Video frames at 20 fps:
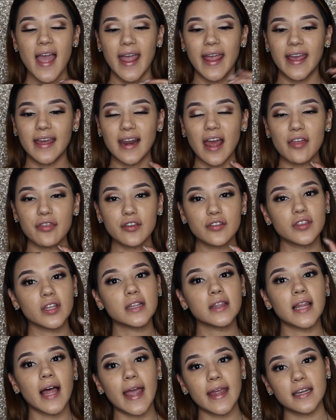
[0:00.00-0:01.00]
and I think
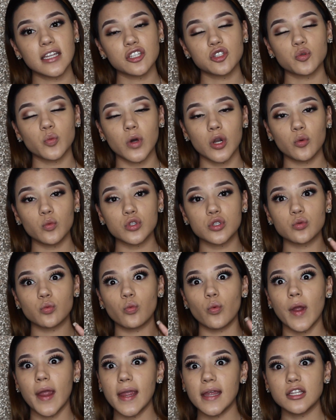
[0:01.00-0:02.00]
the lightest one was
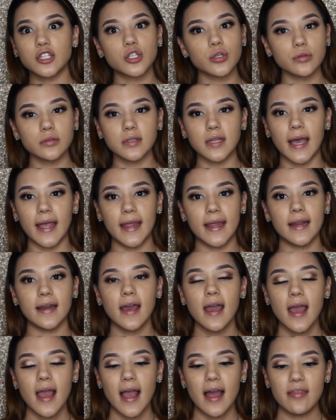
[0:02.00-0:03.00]
way too
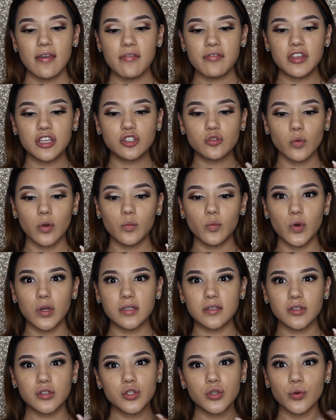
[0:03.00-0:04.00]
light, and then this one
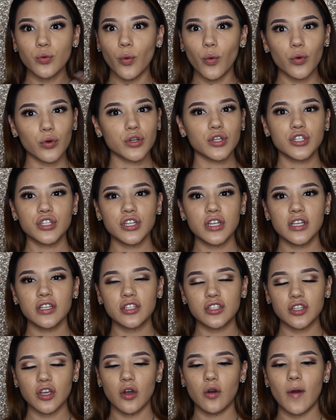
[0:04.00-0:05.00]
was too orangey,
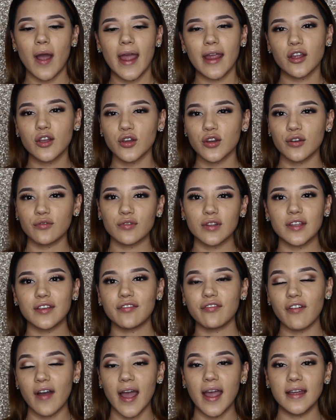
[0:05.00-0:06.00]
so I couldn't really
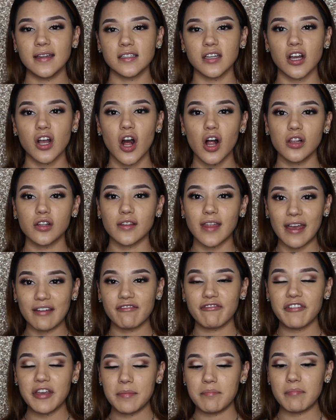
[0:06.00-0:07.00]
find a color
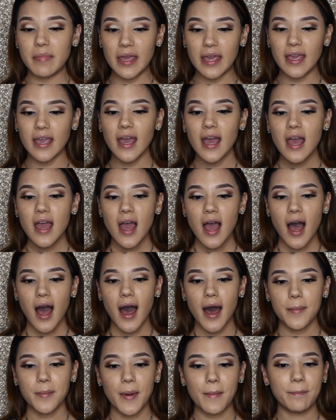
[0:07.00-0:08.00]
that fit me.
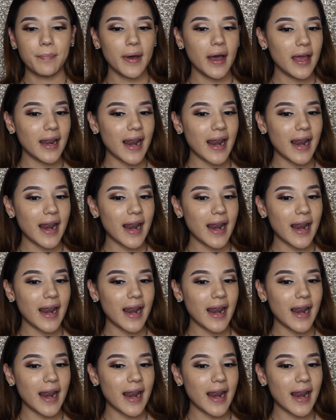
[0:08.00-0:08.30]
But